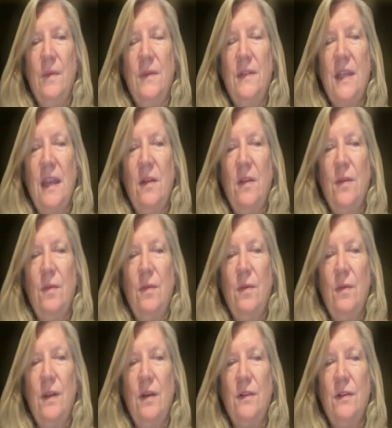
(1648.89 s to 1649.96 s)
say
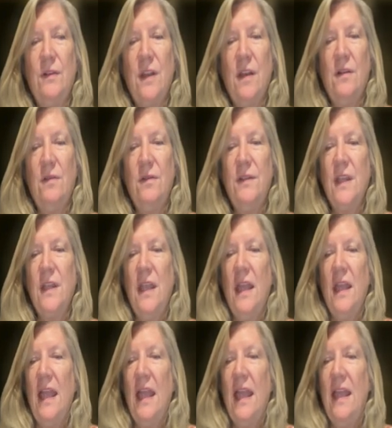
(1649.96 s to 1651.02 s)
through their tunnels
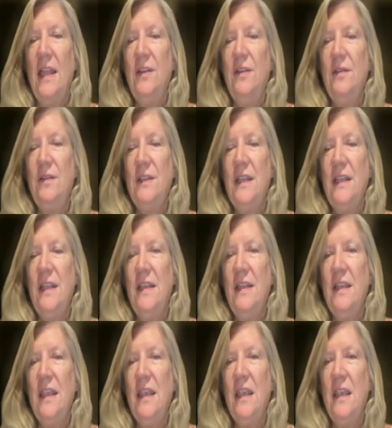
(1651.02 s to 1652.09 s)
and you
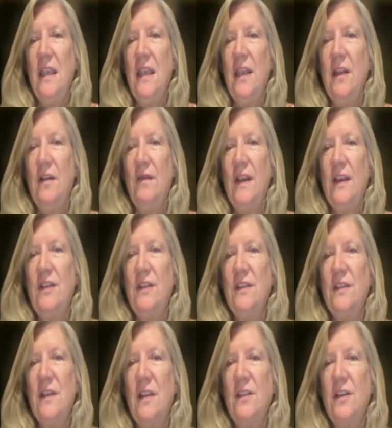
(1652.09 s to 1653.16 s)
see the
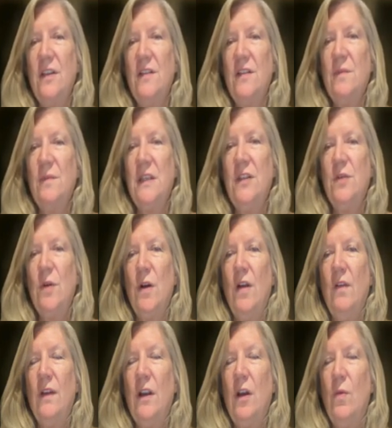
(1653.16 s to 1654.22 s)
innervations not just from
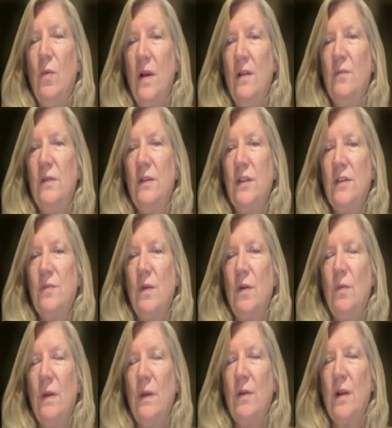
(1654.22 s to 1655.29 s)
T12 and L1, which is
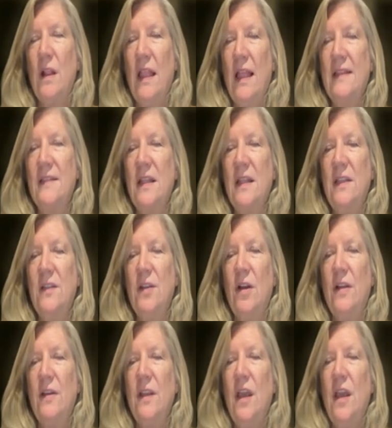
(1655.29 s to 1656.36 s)
what we were classically
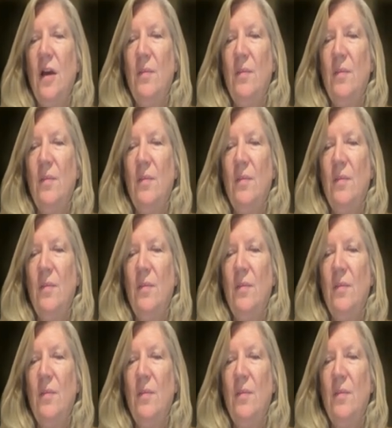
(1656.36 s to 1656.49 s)
taught,